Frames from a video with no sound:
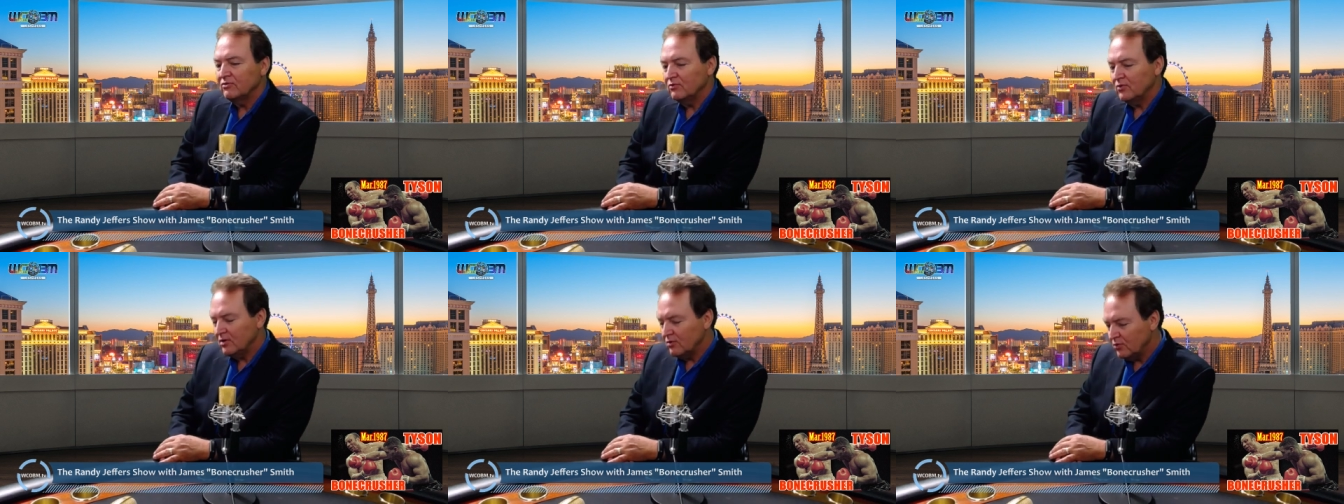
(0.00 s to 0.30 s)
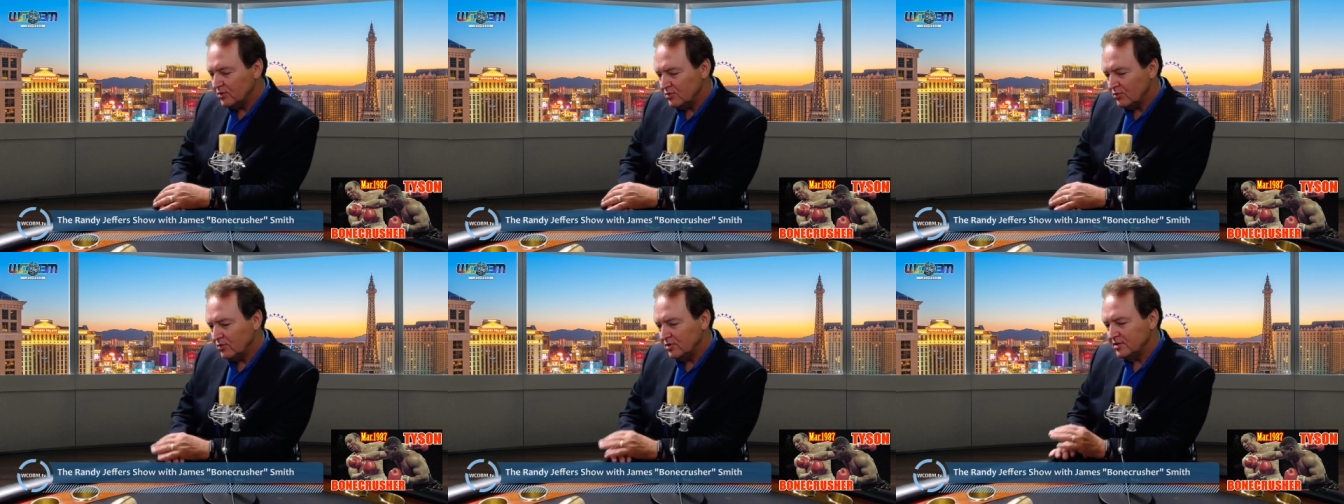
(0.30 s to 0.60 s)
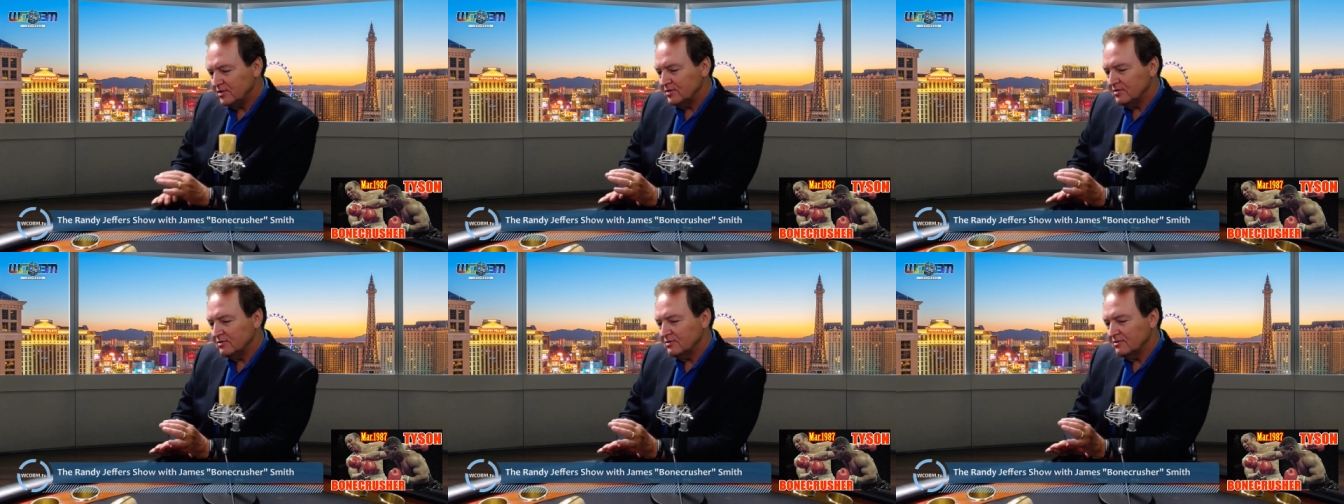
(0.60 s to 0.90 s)

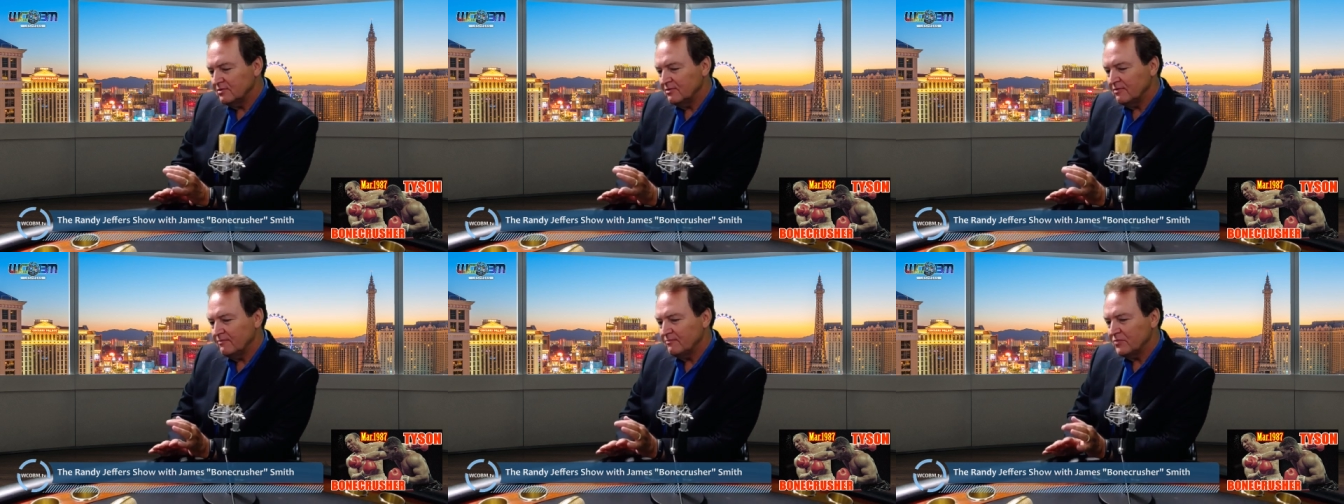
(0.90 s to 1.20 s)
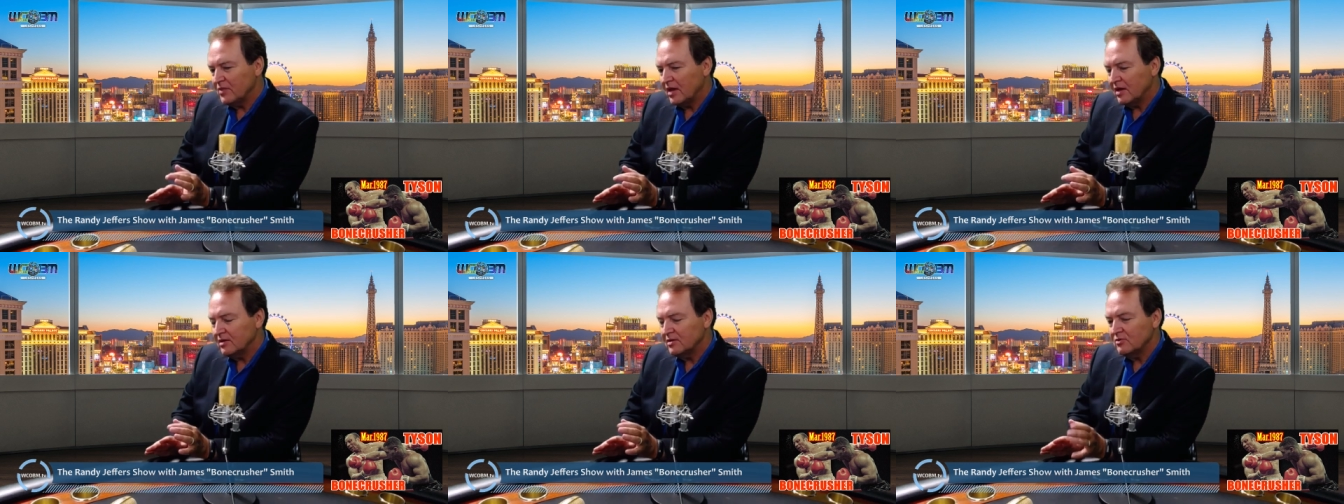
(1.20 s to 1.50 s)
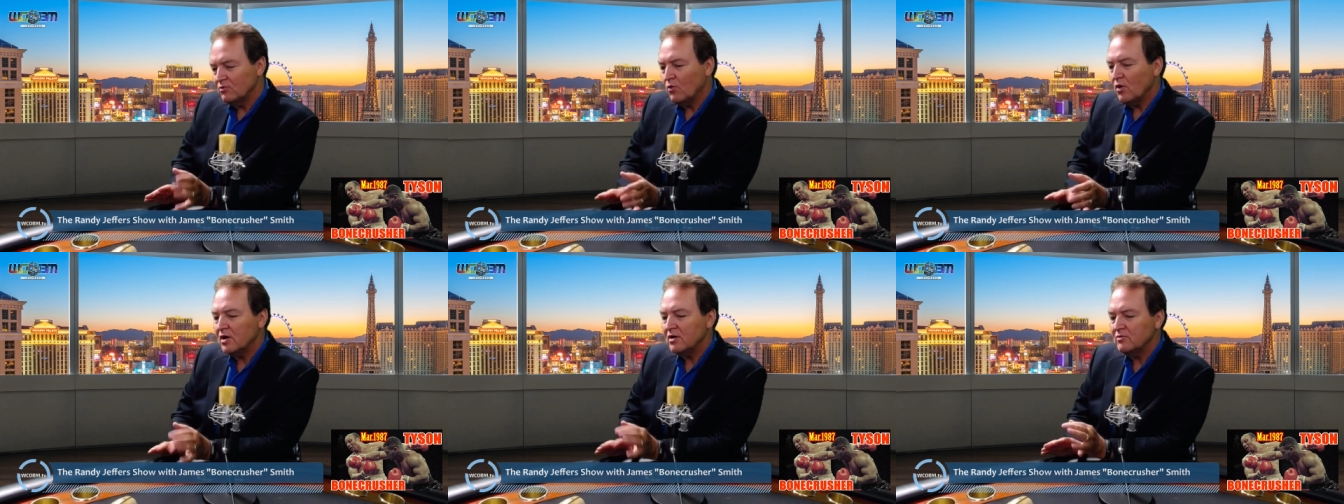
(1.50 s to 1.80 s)

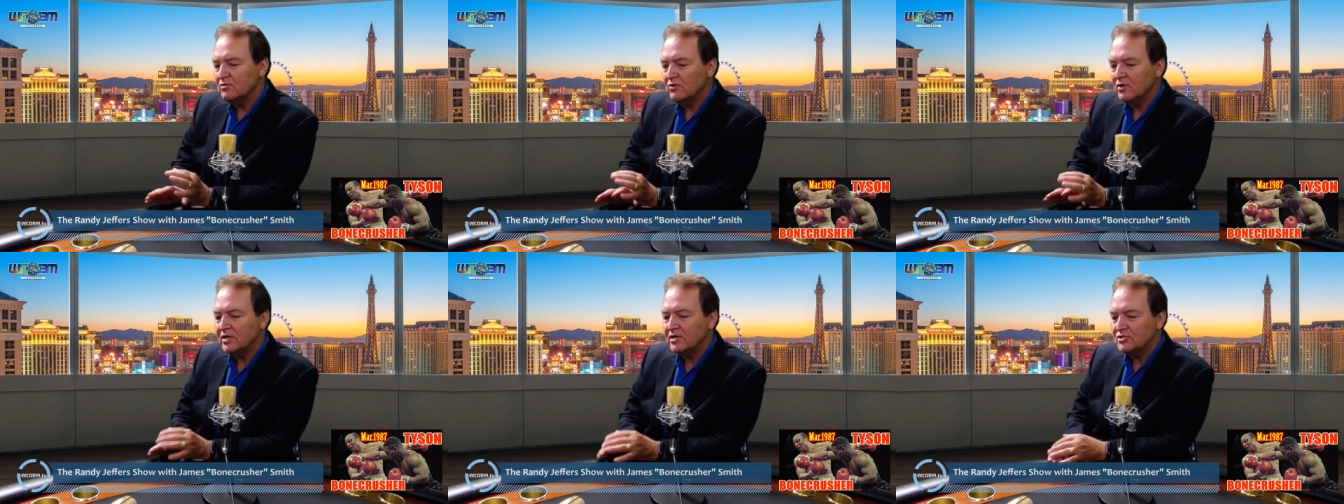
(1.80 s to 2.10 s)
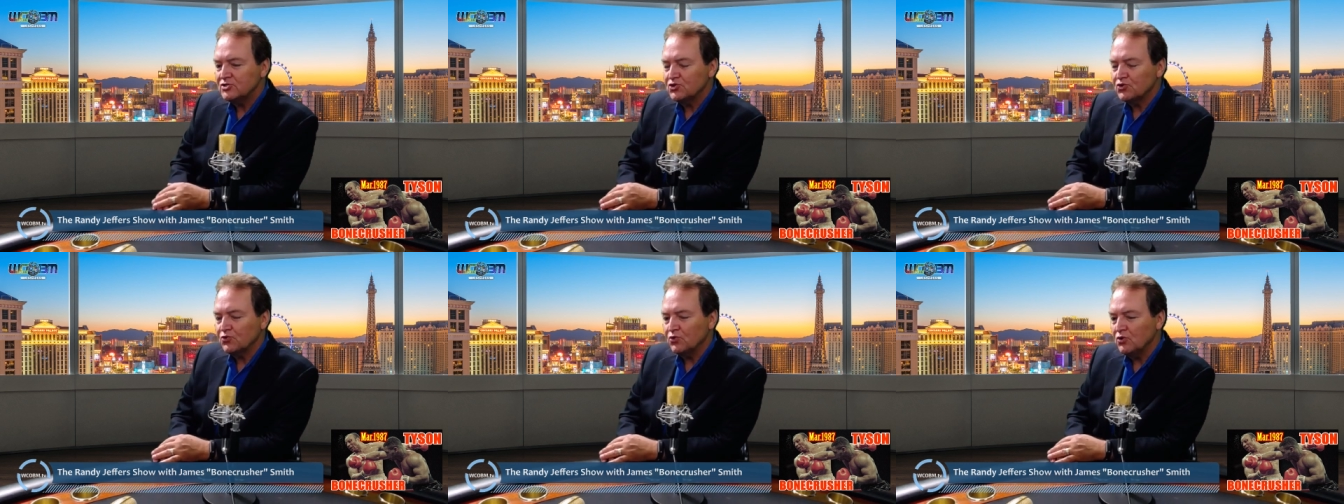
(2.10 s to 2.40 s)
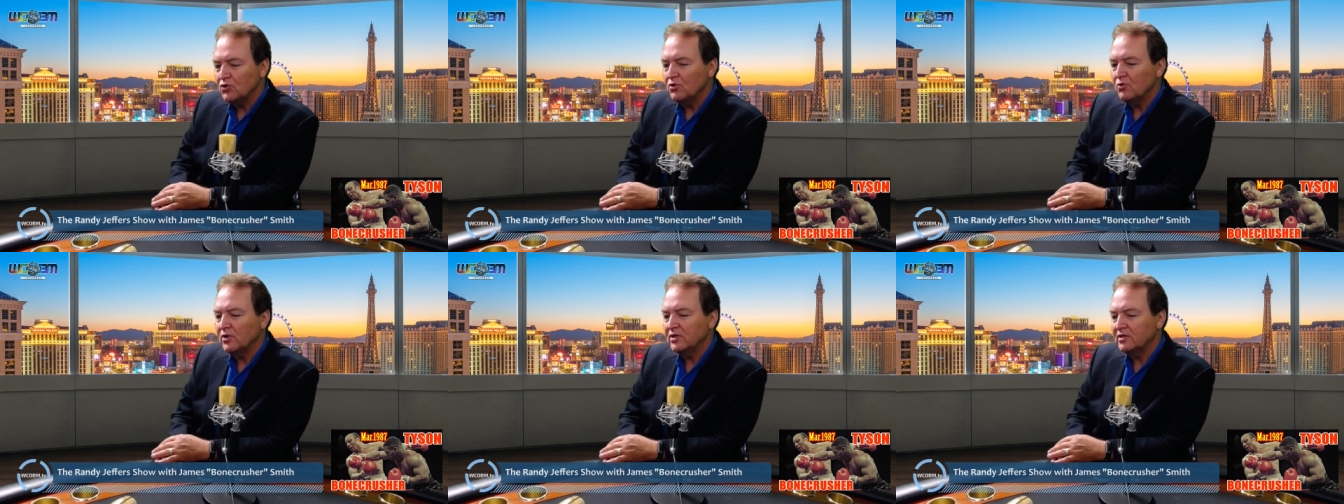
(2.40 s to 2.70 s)
Walk us
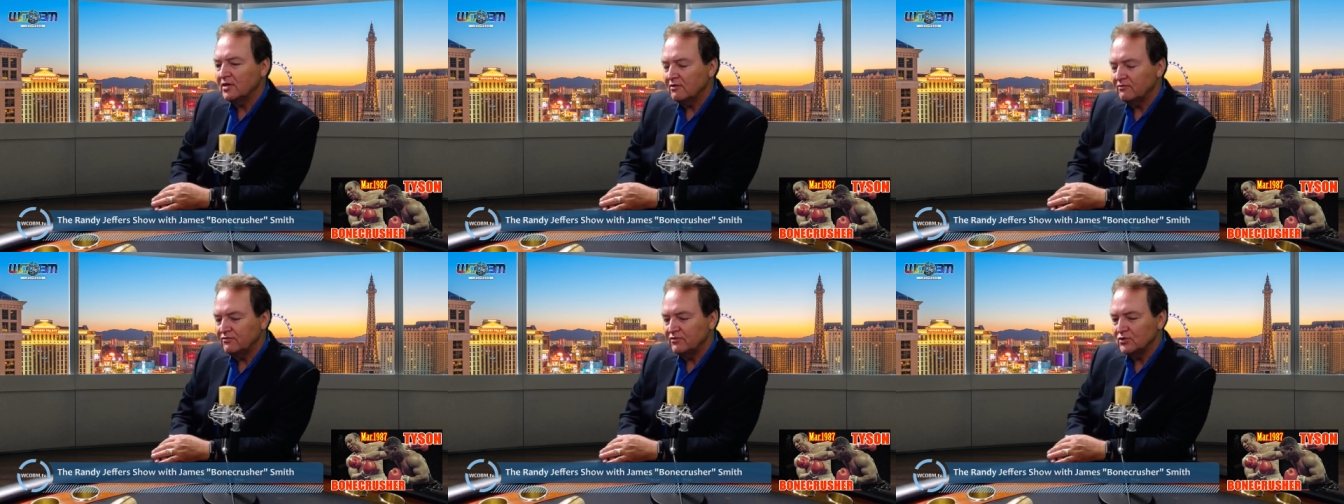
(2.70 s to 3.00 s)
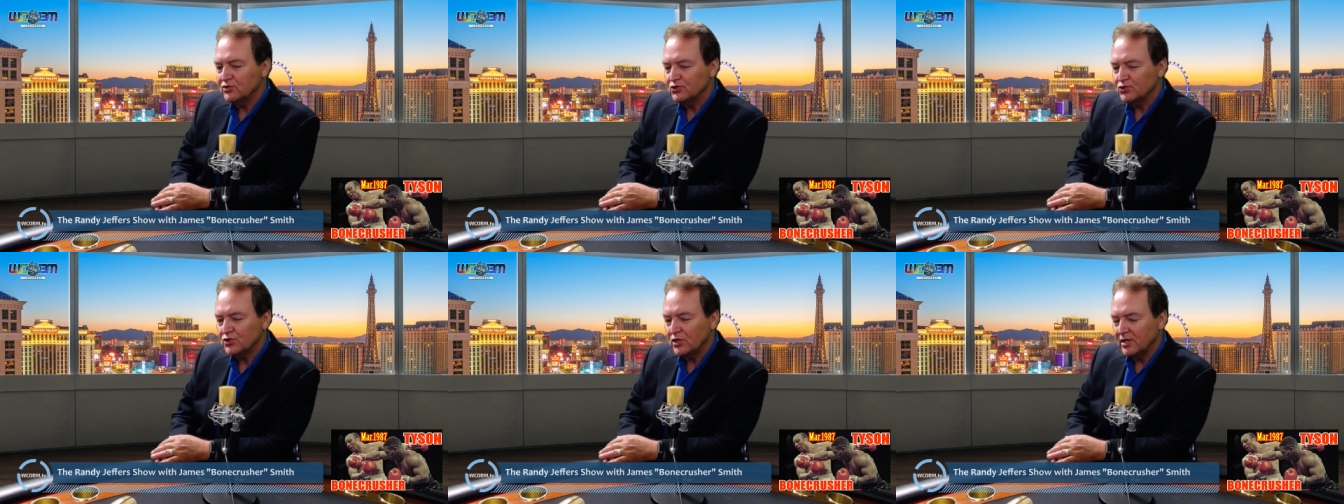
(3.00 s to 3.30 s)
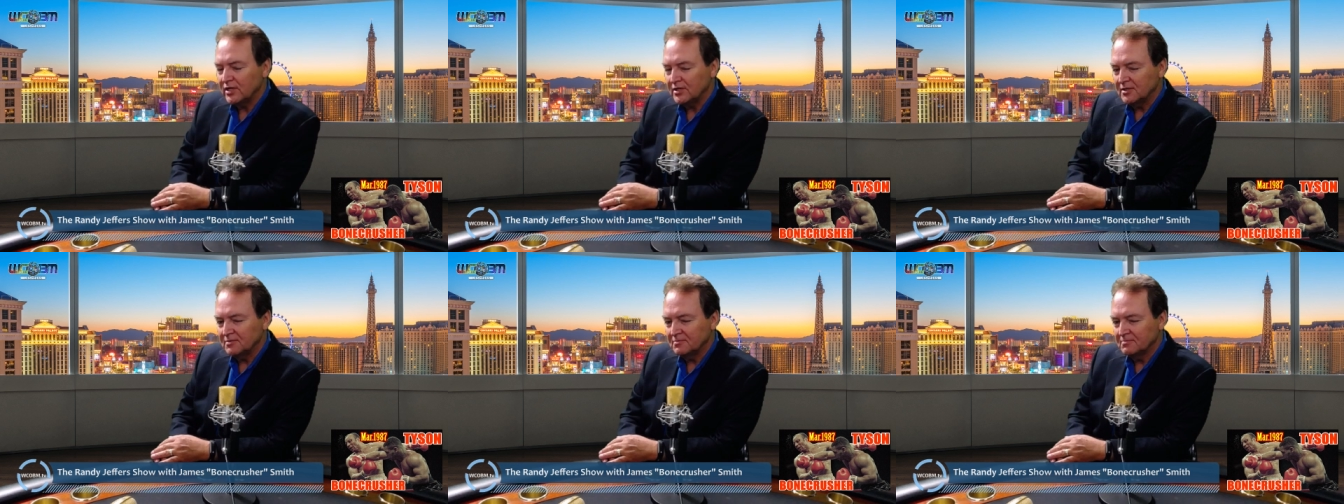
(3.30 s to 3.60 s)
through what that feels
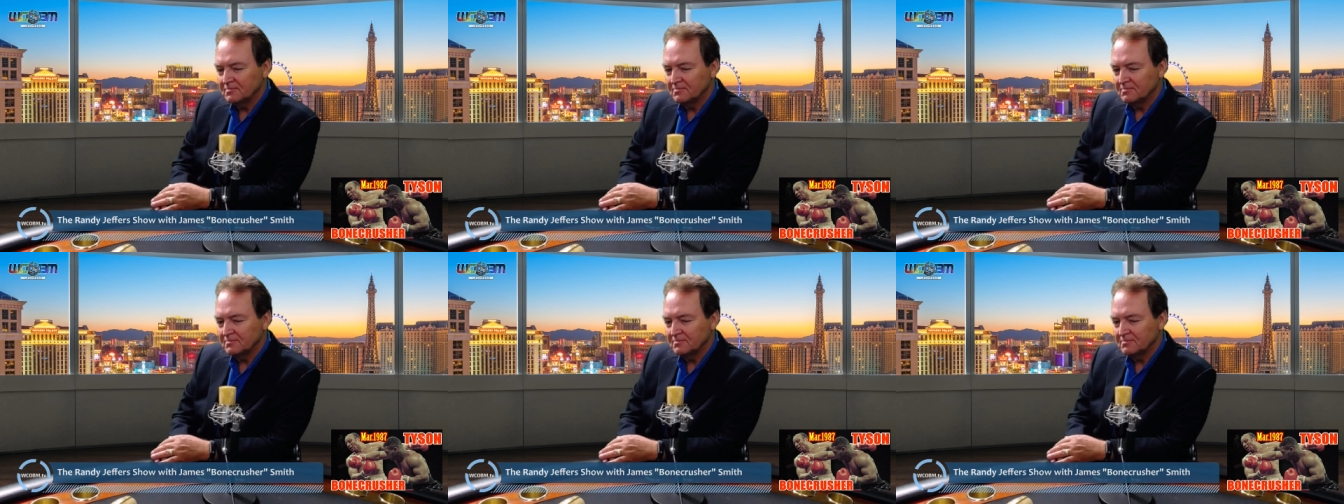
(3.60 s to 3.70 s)
like.